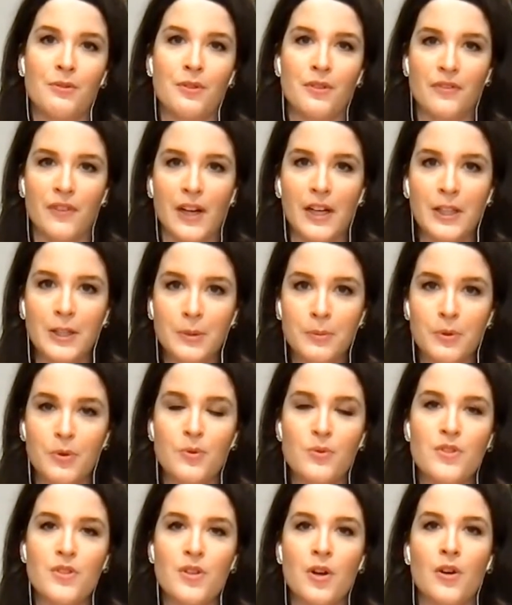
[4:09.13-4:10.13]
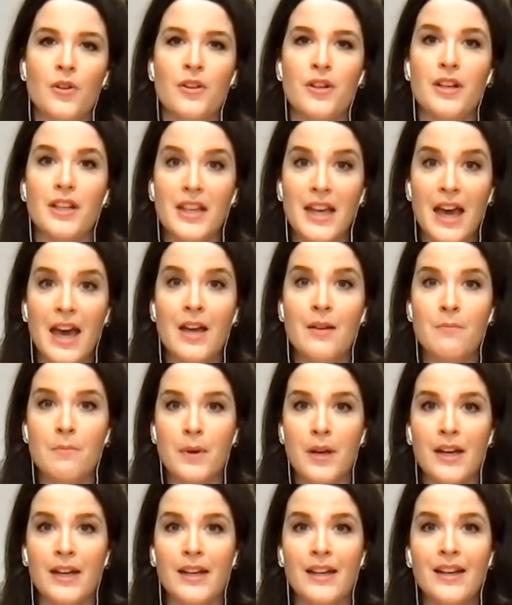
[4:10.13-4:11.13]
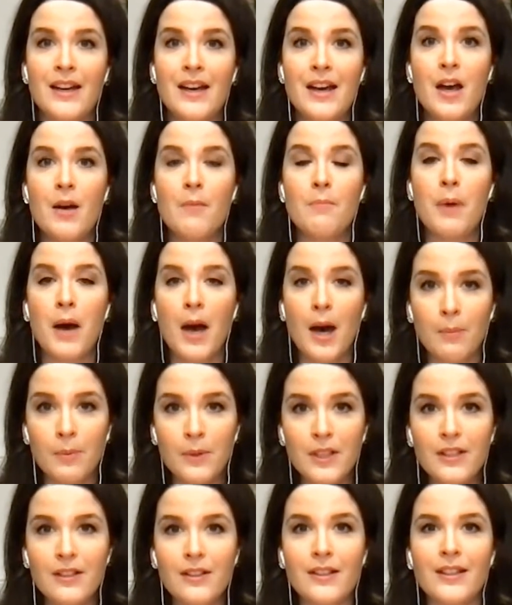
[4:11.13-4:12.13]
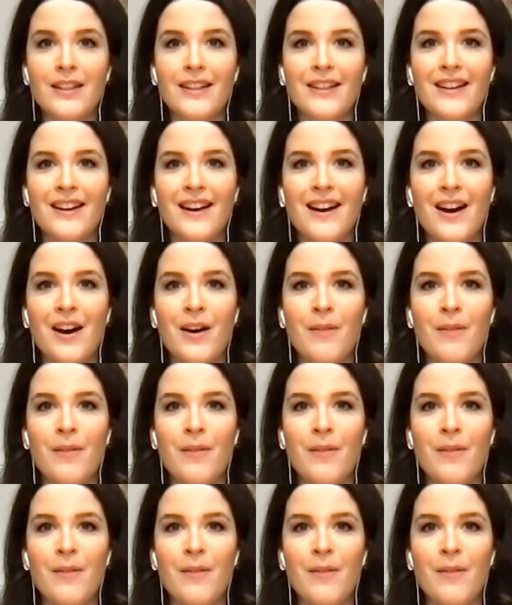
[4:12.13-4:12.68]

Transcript: available so that it can be publicly